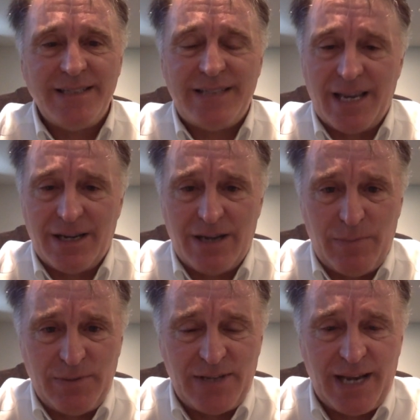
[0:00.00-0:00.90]
take a
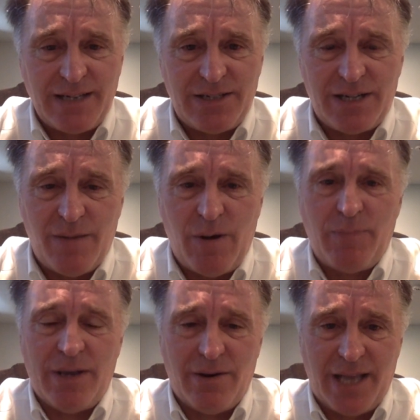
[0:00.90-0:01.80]
couple seconds to come up
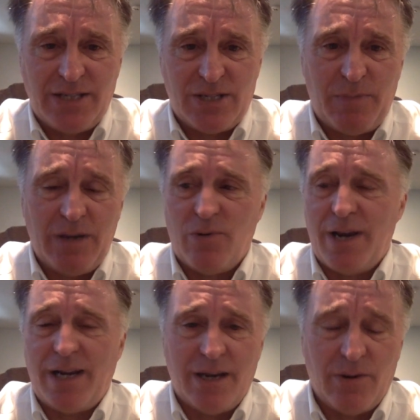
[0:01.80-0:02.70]
here and speak
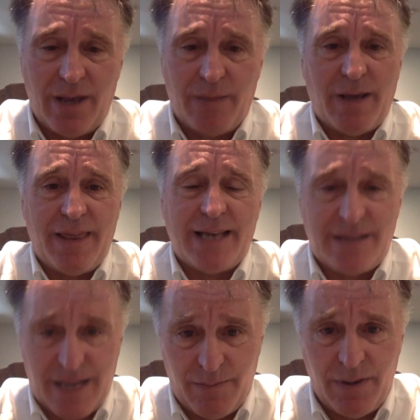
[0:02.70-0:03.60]
right here, and by that
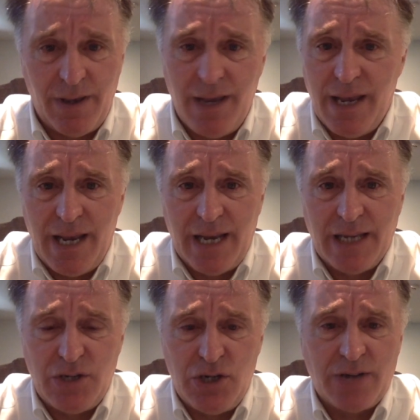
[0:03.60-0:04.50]
time,
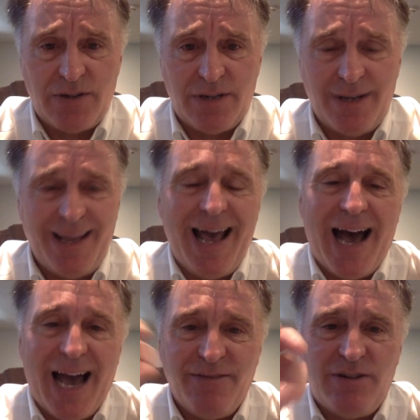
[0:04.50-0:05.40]
it's adjusted.
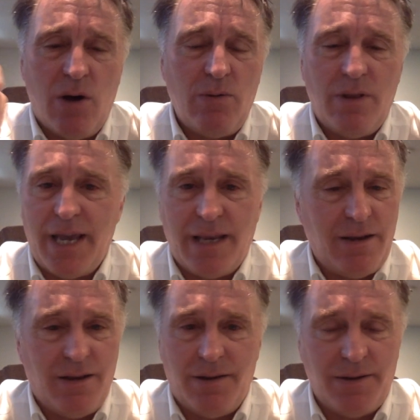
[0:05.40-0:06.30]
I don't like
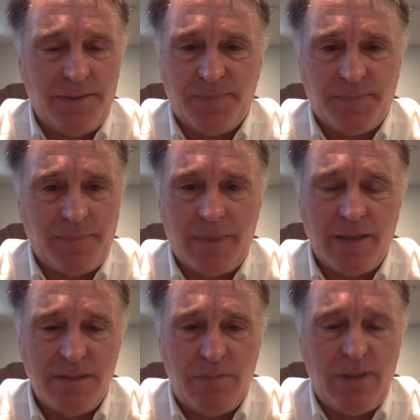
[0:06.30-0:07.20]

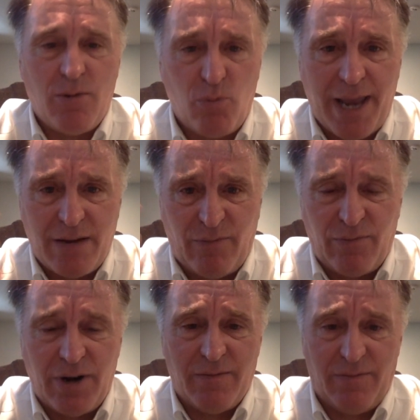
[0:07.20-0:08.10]
to play right in
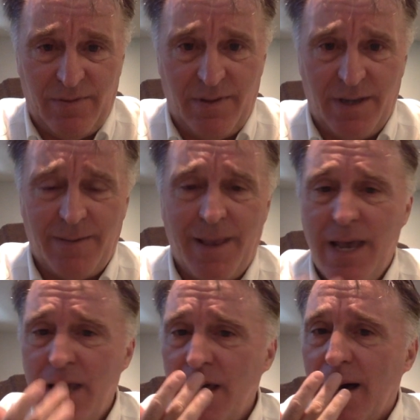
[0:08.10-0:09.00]
front me.
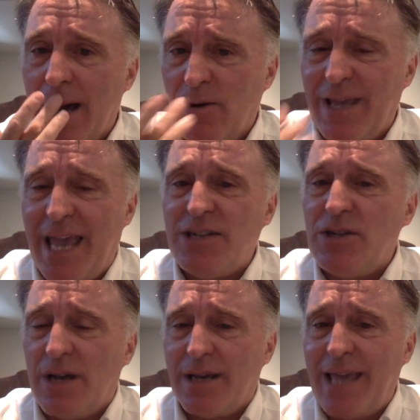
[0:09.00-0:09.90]
I will
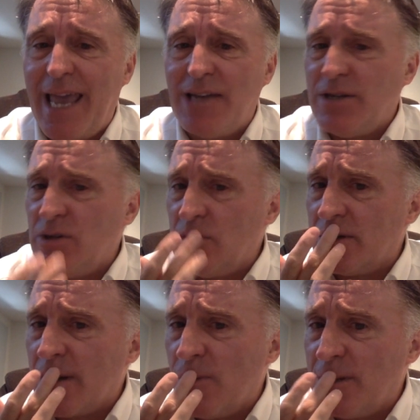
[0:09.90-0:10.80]
occasionally do it
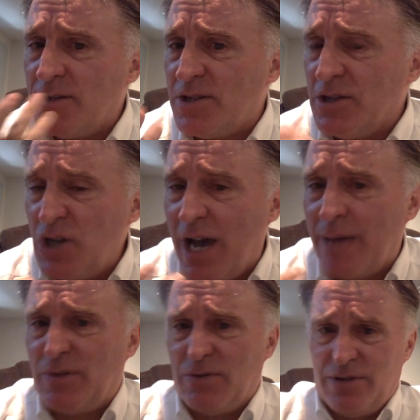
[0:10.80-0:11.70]
because I want you to see
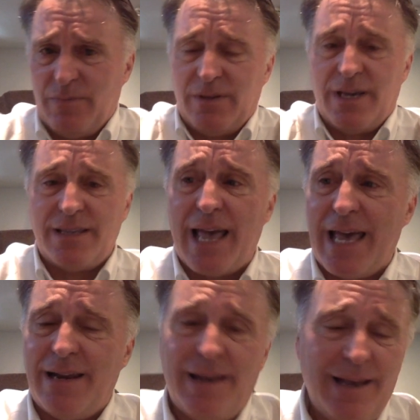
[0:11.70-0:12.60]
chops or something like
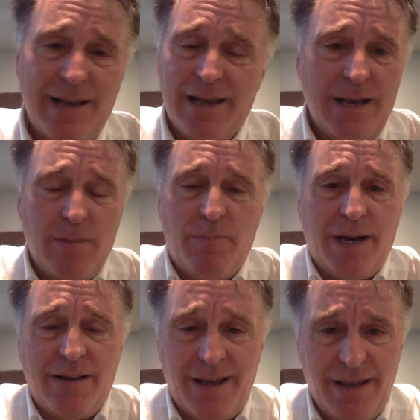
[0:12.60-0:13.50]
that,
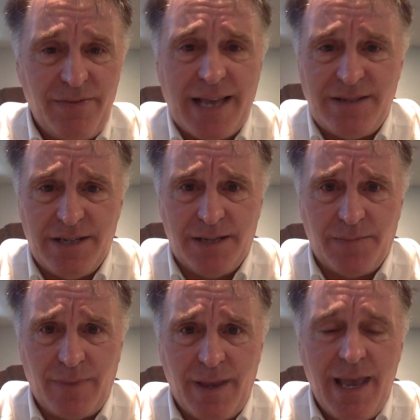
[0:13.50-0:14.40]
but that's it.
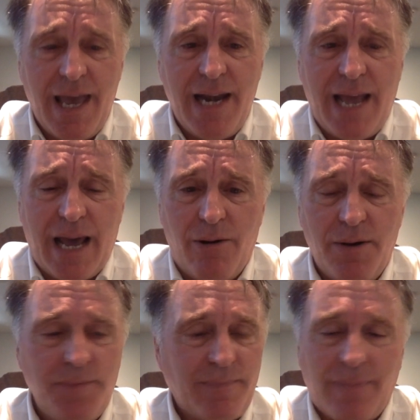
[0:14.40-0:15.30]
Now,
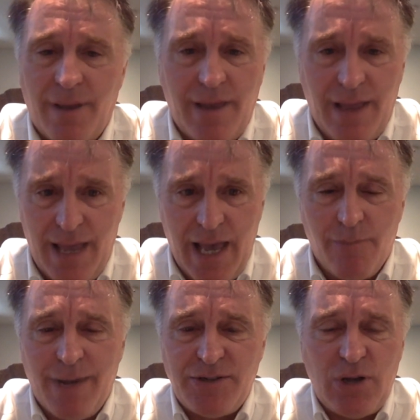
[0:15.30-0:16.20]

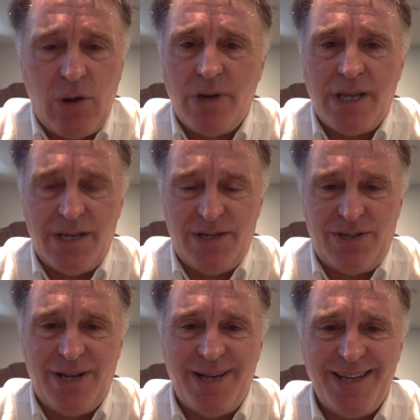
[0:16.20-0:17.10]
my tone is,